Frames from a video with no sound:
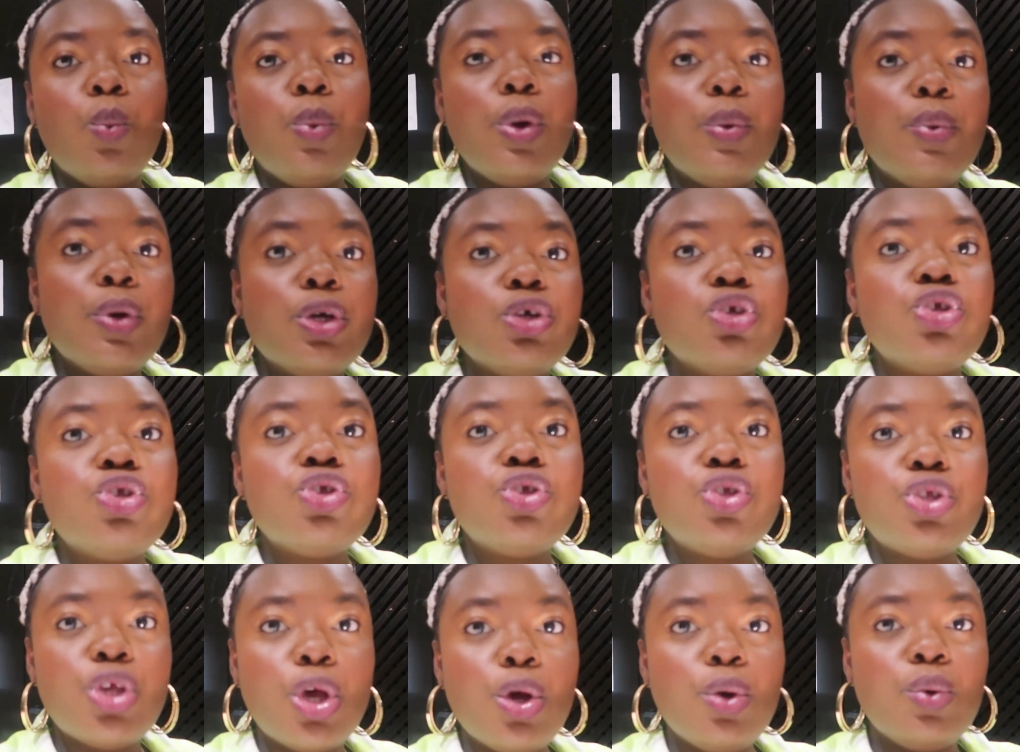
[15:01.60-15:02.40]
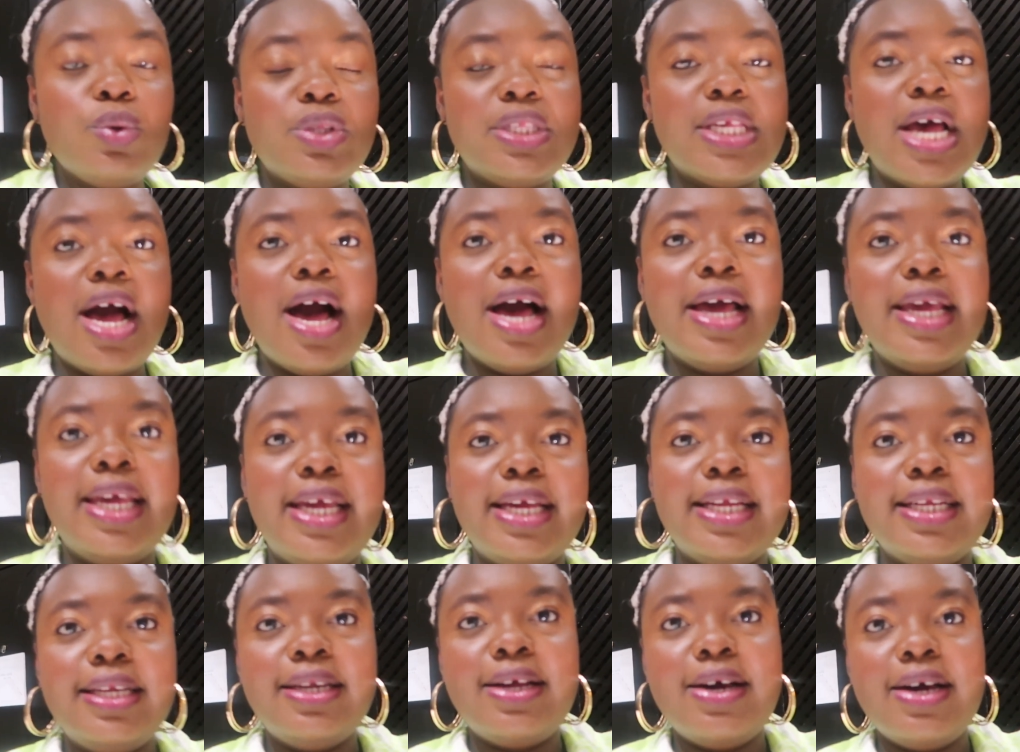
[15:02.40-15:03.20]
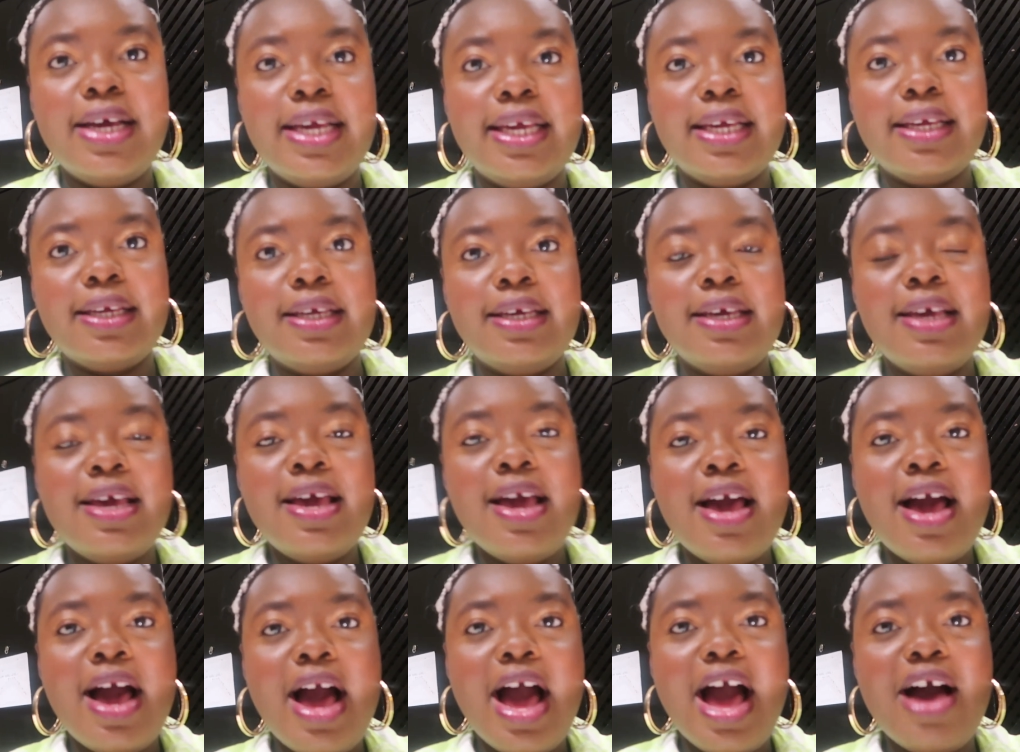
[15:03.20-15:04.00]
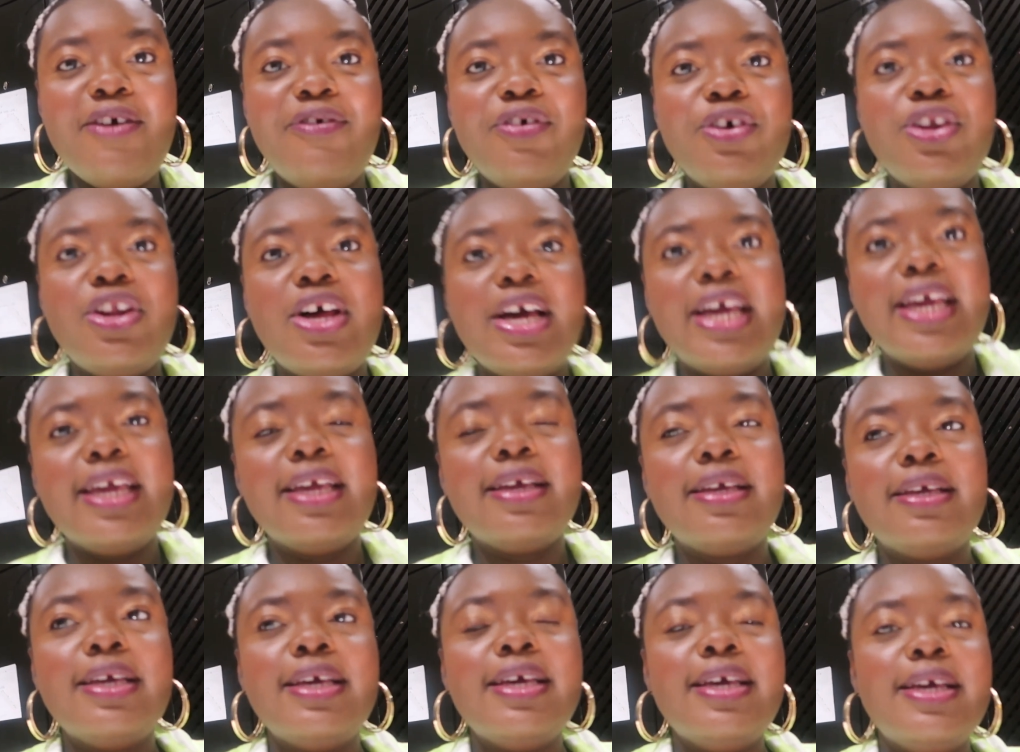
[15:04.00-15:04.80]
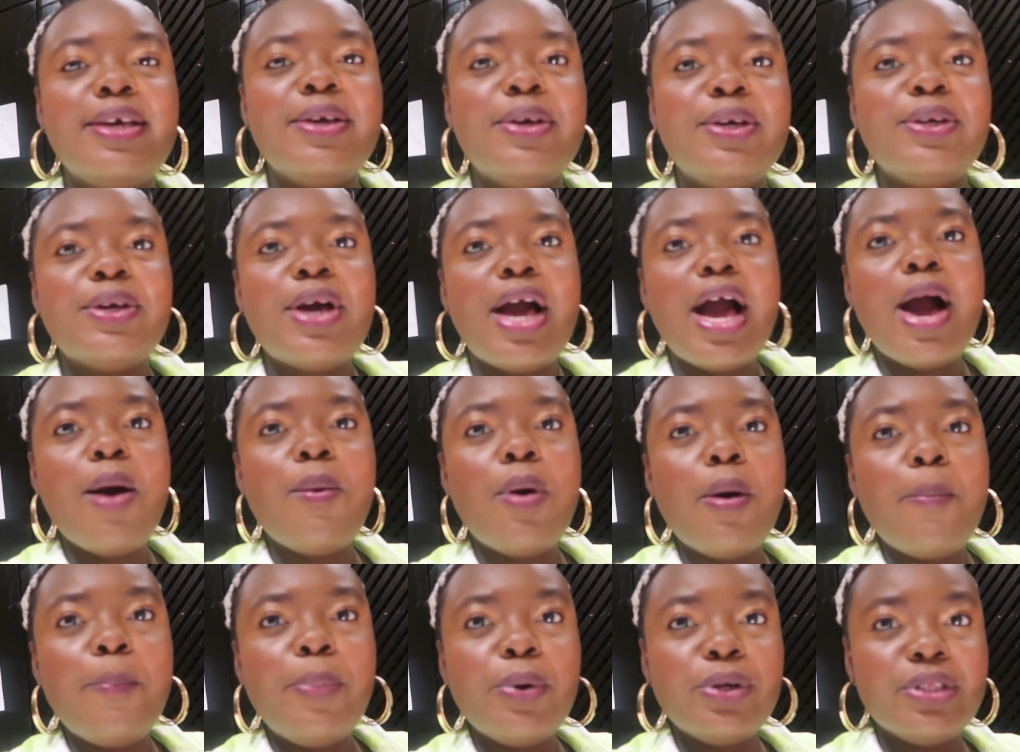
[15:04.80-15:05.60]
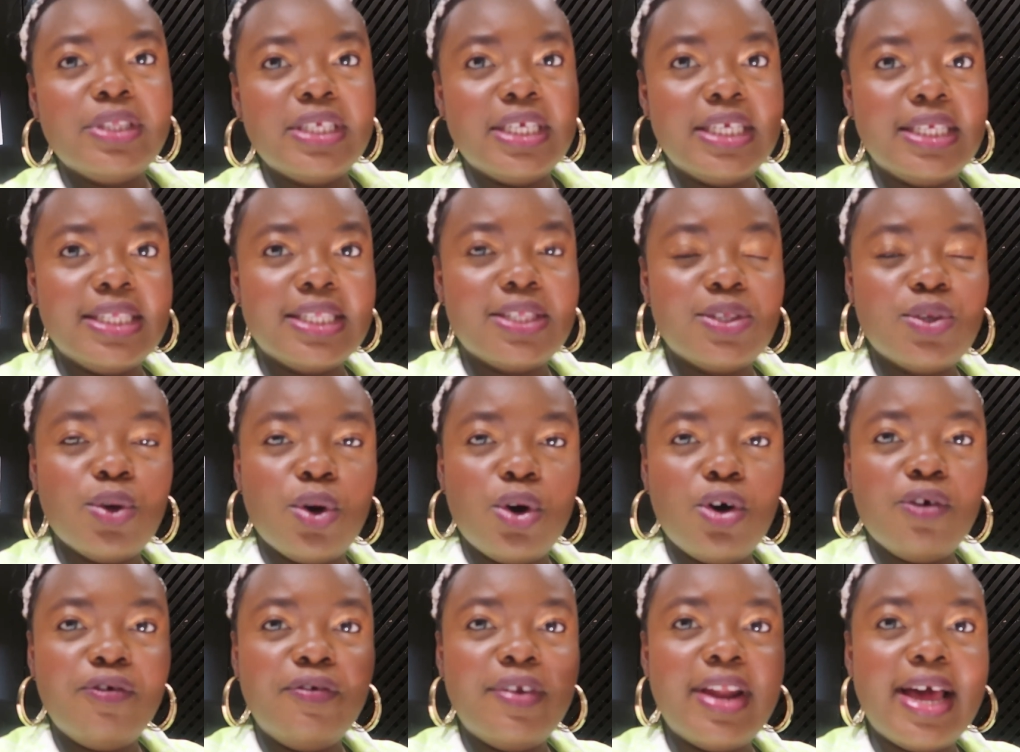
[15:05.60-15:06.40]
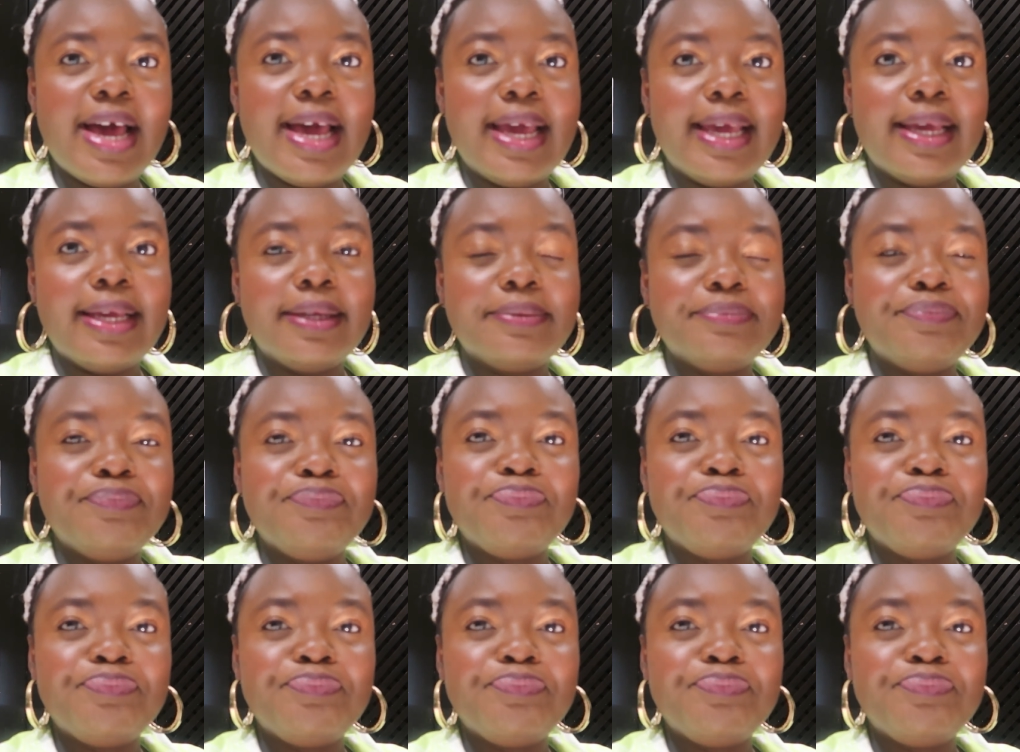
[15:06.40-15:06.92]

we were so tired. Like I feel like our bodies sort of like